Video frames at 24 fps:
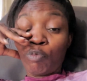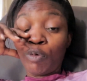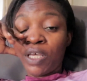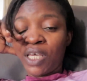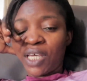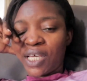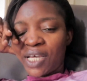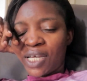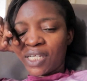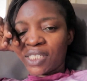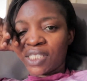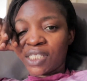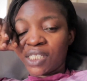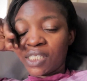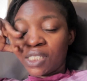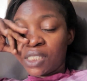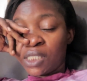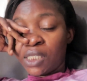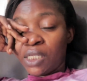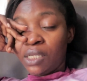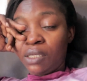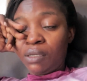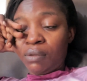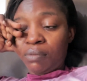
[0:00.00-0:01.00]
We
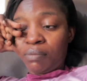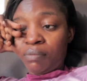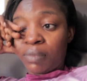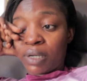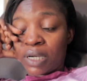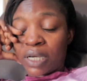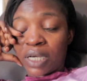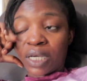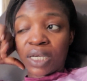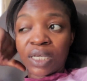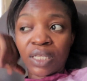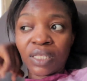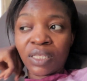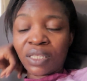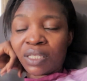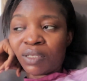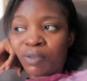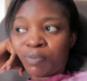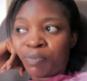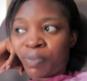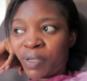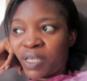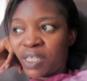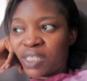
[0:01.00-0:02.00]
actually, the
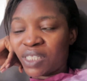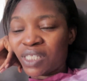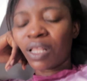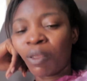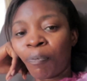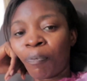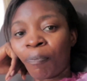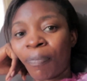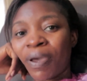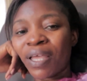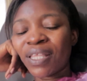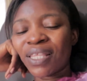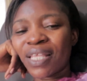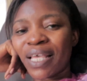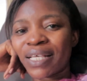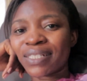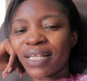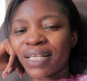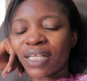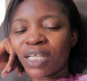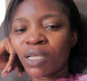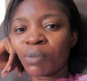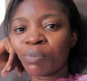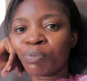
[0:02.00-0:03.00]
painter. The painter is
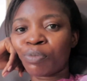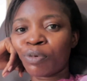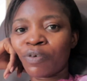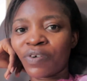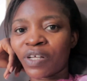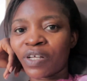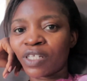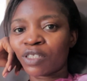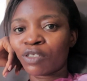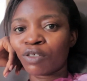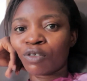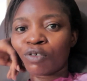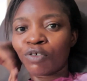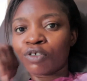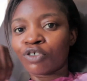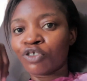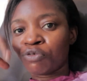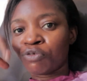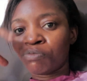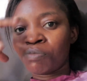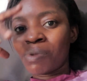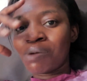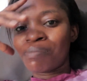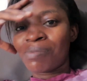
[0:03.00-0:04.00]
like a brother to us.
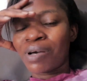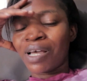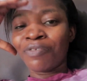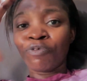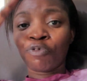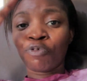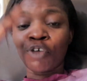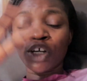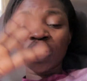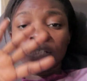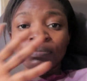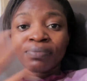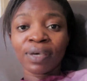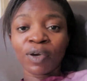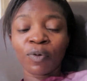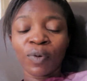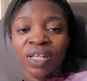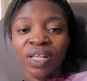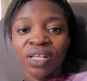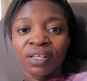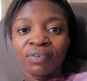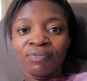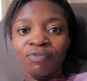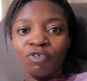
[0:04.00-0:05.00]
Remember, if you watch my
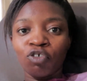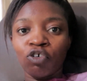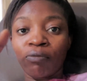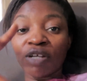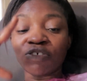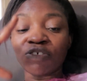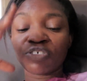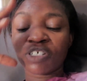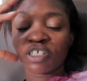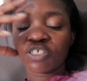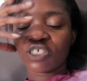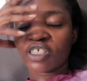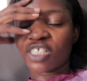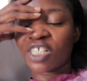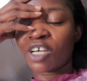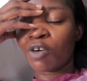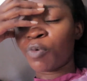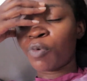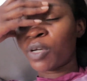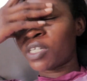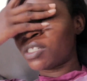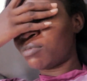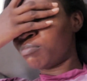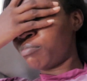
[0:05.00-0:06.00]
wedding vlog, my traditional
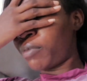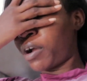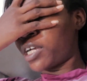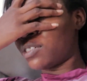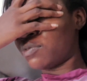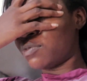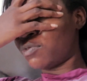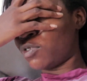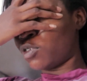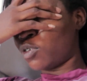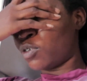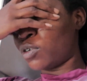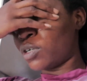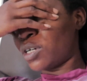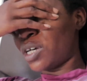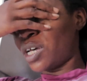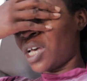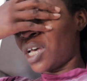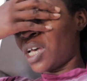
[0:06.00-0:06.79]
marriage vlog,